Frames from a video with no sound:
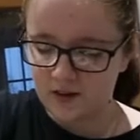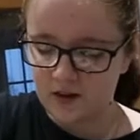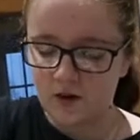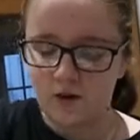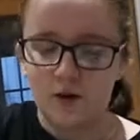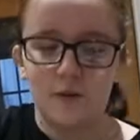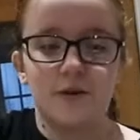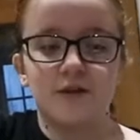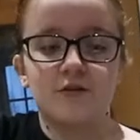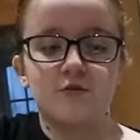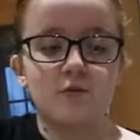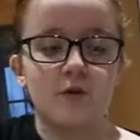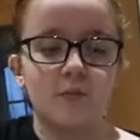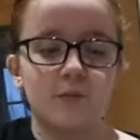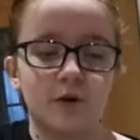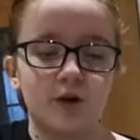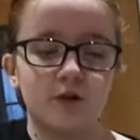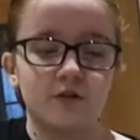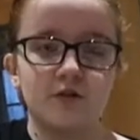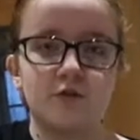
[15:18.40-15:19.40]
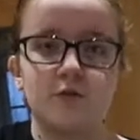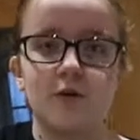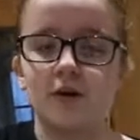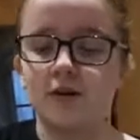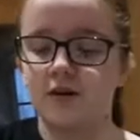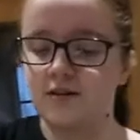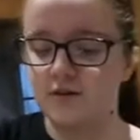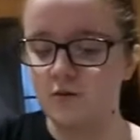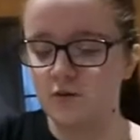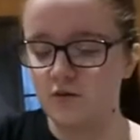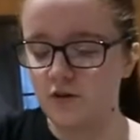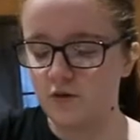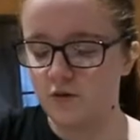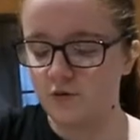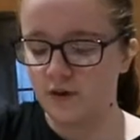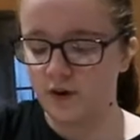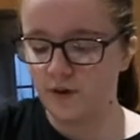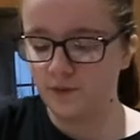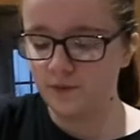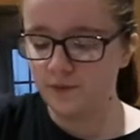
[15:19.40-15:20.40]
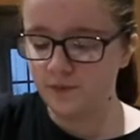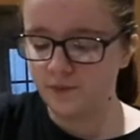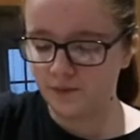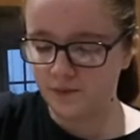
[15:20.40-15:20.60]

No, and we had to put balls as well because it was too full.